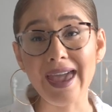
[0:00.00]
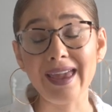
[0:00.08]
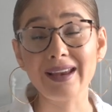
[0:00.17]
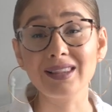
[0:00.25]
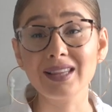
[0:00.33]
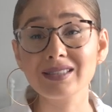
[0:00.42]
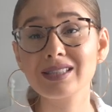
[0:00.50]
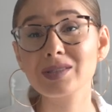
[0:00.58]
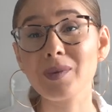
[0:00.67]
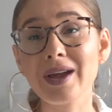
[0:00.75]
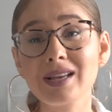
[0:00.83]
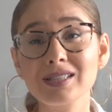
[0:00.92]
And this
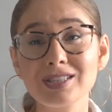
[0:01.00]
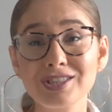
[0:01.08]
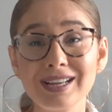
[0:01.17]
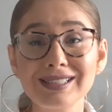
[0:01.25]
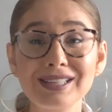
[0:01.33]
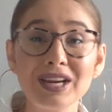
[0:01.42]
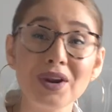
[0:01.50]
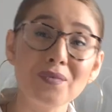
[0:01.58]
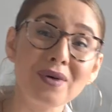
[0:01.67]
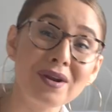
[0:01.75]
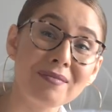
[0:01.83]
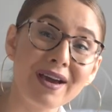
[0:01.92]
is why I suggested
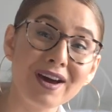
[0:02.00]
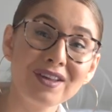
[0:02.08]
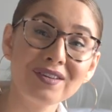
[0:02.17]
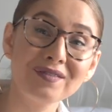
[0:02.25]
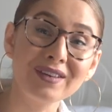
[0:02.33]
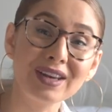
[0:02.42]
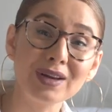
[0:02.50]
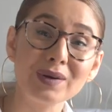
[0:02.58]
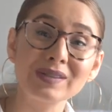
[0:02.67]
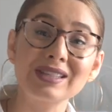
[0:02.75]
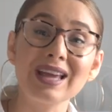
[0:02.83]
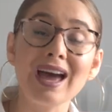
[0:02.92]
in one of my other
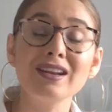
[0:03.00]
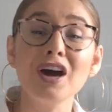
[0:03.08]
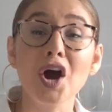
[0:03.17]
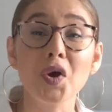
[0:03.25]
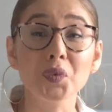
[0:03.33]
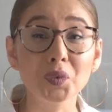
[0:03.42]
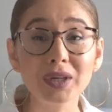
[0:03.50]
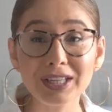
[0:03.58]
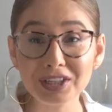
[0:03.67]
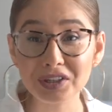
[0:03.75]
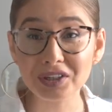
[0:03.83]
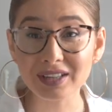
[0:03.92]
videos that a
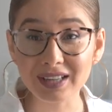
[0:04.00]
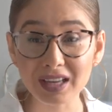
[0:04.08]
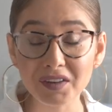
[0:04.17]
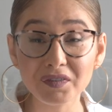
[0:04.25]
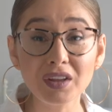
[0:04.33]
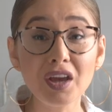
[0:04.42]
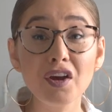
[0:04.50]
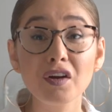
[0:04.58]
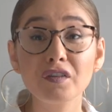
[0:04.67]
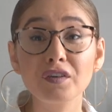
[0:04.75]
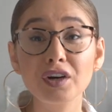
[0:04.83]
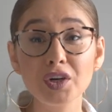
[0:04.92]
really good gift
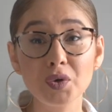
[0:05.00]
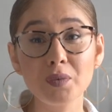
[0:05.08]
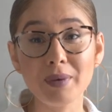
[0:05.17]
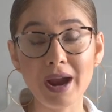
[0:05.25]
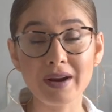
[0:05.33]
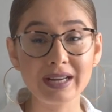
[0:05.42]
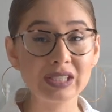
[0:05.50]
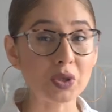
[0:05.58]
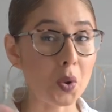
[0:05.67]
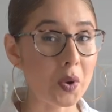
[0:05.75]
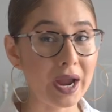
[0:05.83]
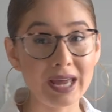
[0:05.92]
for new parents
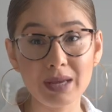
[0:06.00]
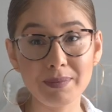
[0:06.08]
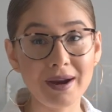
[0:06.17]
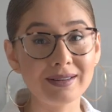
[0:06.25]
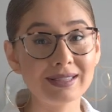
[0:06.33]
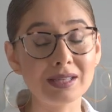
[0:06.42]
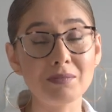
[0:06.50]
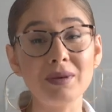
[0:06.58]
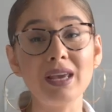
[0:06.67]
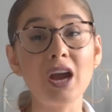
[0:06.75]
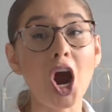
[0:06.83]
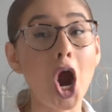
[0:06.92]
or any parents to
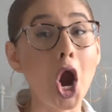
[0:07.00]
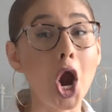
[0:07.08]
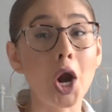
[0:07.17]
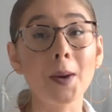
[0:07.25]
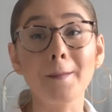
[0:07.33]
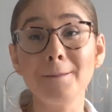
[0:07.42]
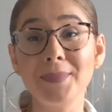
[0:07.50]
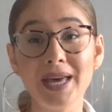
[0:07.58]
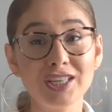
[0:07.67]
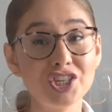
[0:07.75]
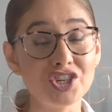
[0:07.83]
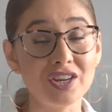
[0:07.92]
be are
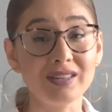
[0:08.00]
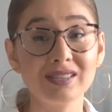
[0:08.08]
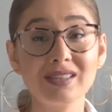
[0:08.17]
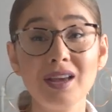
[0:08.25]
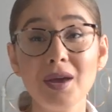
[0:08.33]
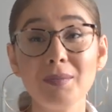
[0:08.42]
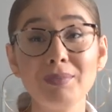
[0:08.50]
bed sheets,